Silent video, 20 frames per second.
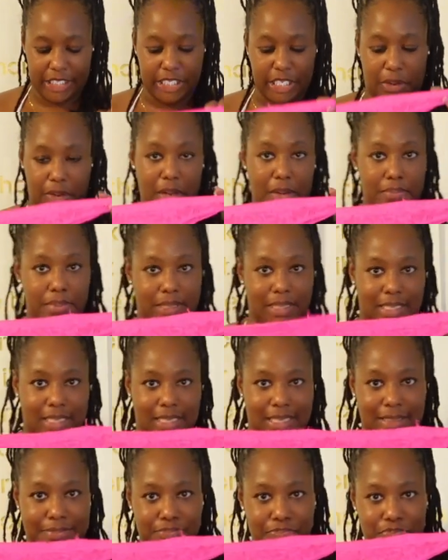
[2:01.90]

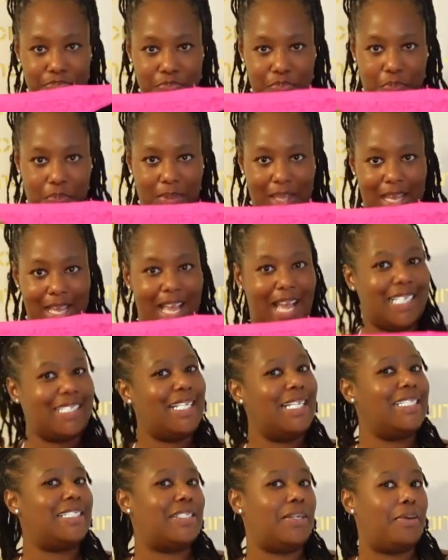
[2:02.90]
stirrups. I
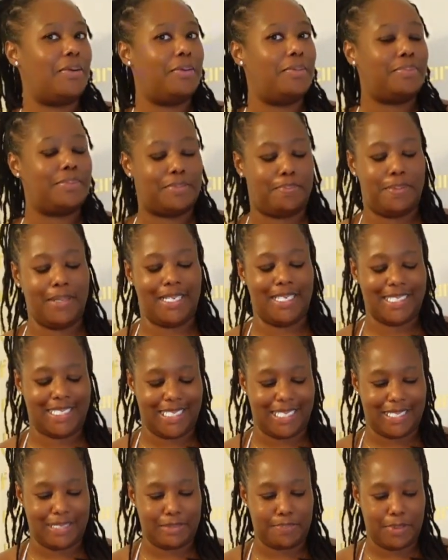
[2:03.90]
say stirrups, but it's
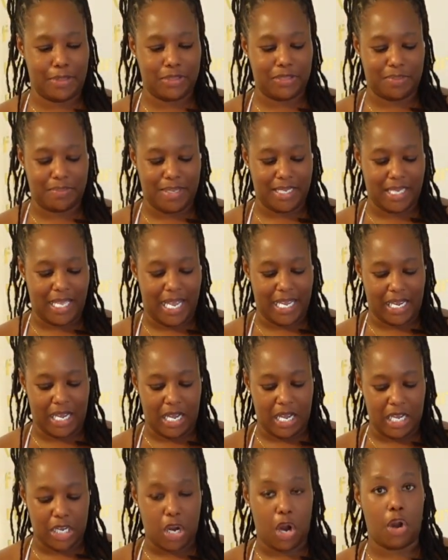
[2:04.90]
supposed to be like
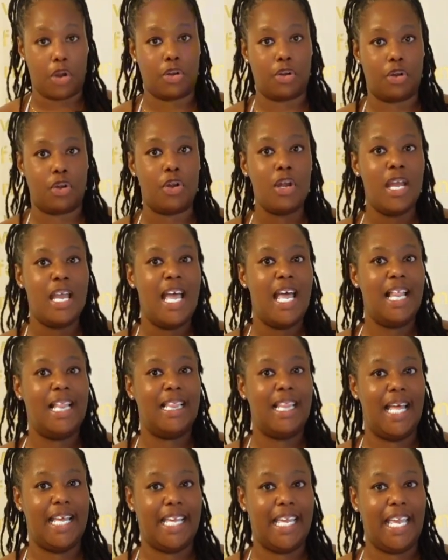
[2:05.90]
a garter
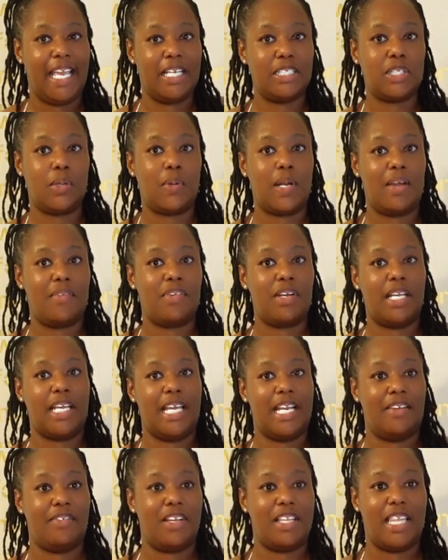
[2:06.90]
leggings or whatever to
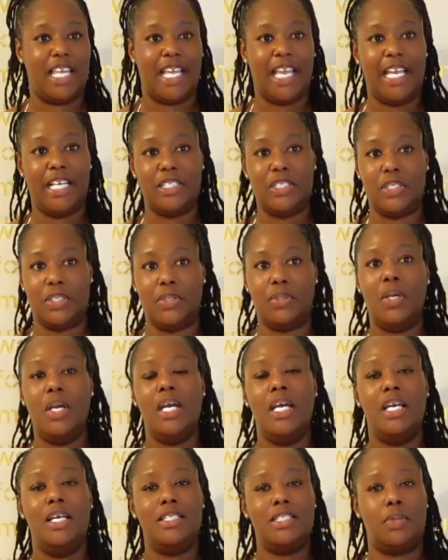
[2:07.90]
get everything into.
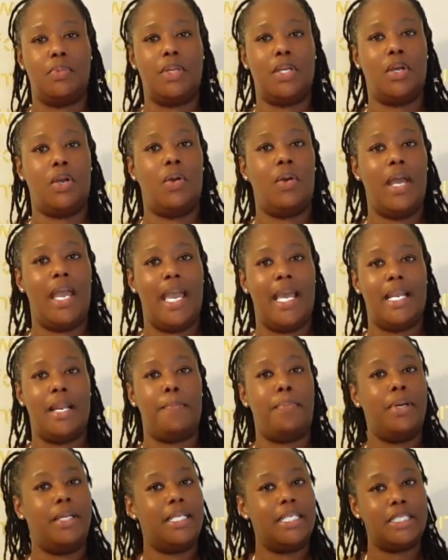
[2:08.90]
So we can go ahead
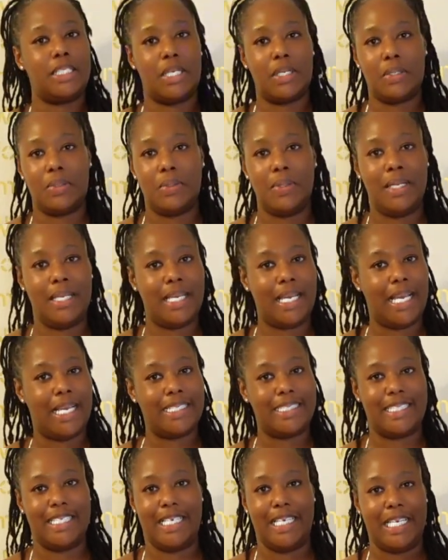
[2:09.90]
and put this on and
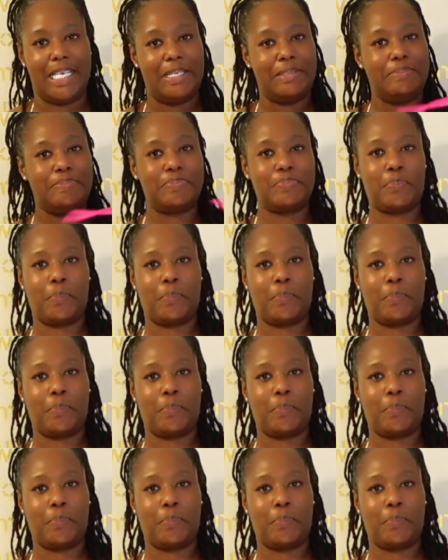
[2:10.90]
see